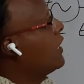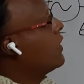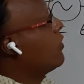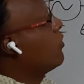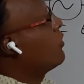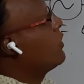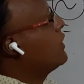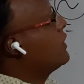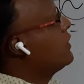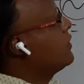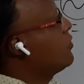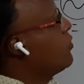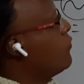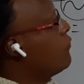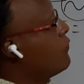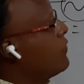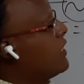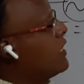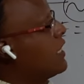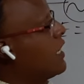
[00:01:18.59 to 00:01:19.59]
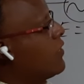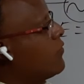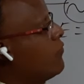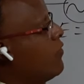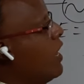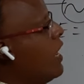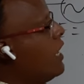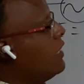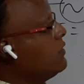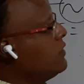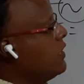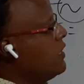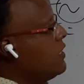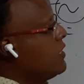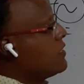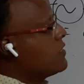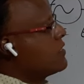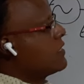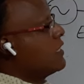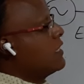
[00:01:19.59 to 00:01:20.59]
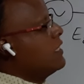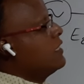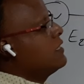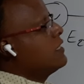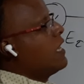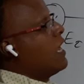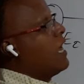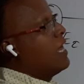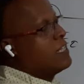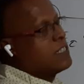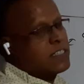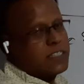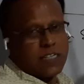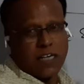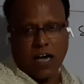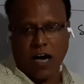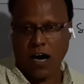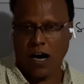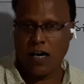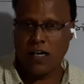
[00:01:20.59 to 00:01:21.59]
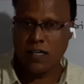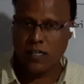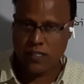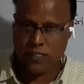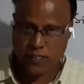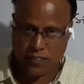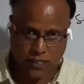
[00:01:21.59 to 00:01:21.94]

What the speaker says: I already know figure 1 series LCR